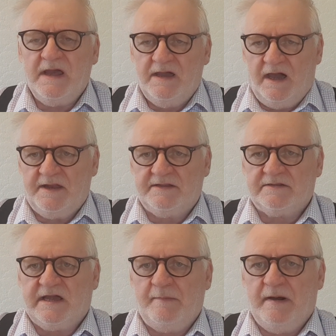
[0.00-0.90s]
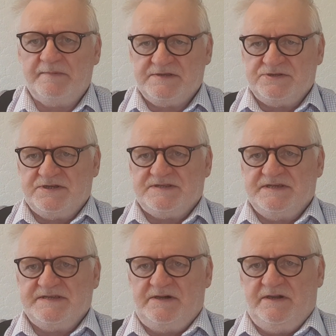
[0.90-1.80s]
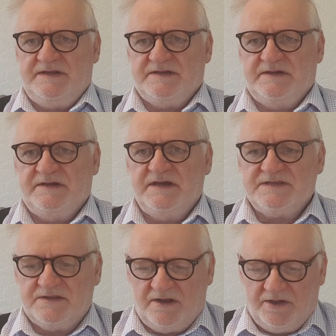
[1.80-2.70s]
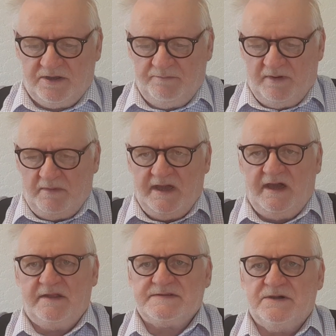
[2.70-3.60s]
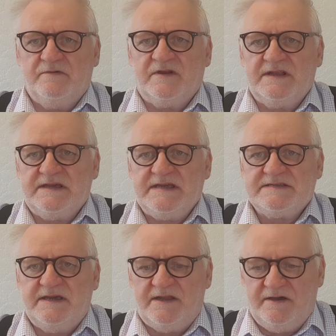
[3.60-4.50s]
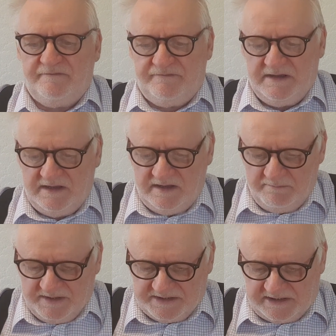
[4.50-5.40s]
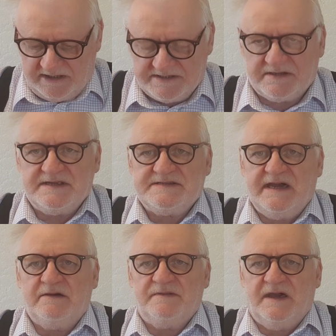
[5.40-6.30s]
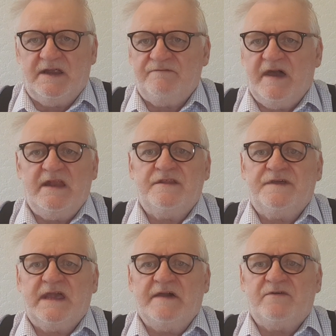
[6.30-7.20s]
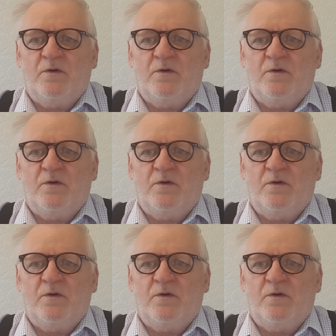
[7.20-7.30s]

and it'll come up to just this height so that I can put my hands over it easily enough, but the cutter is down there. If anything ever